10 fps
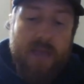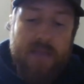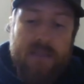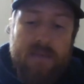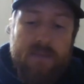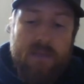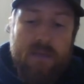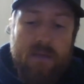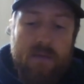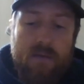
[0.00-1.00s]
that's
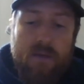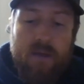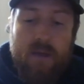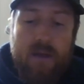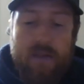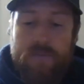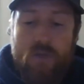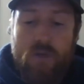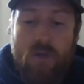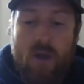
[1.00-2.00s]
something, and I'm
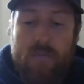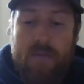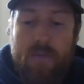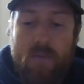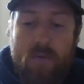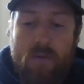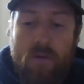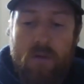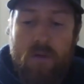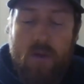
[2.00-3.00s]
sure a lot of people
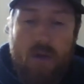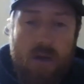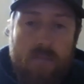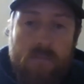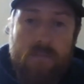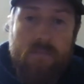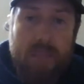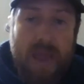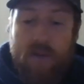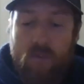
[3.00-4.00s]

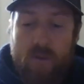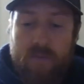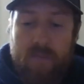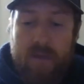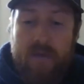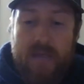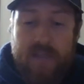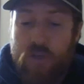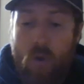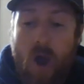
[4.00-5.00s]
battle with. But yeah,
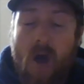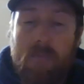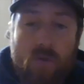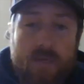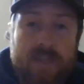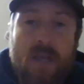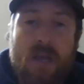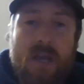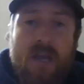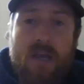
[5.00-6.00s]
so humbleness,
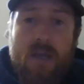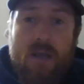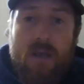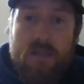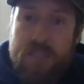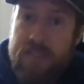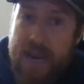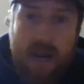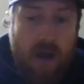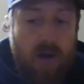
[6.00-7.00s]

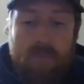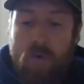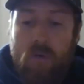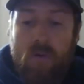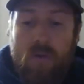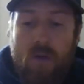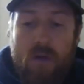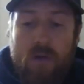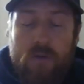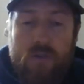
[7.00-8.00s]
stay humble.
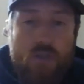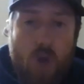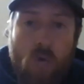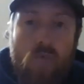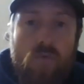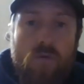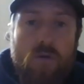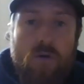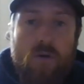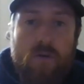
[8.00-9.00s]
Don't
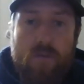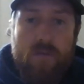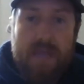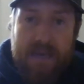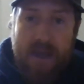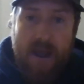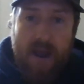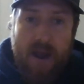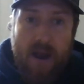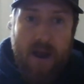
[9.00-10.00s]
think
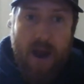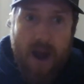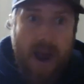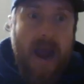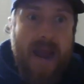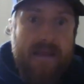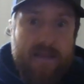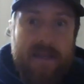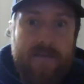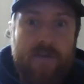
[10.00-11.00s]

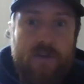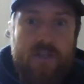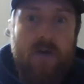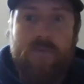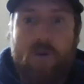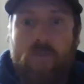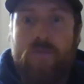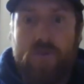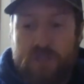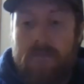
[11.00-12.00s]
highly of yourself
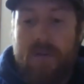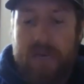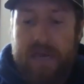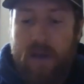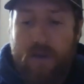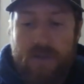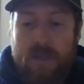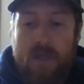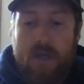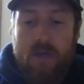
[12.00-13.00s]
over somebody else.
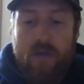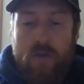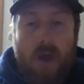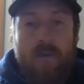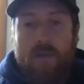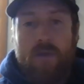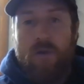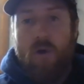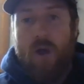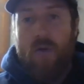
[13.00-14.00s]
You
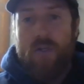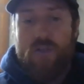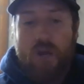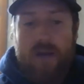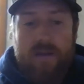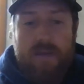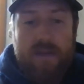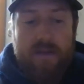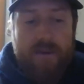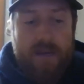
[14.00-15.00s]
know, I always try to
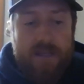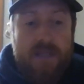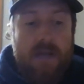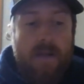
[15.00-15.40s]
think of it as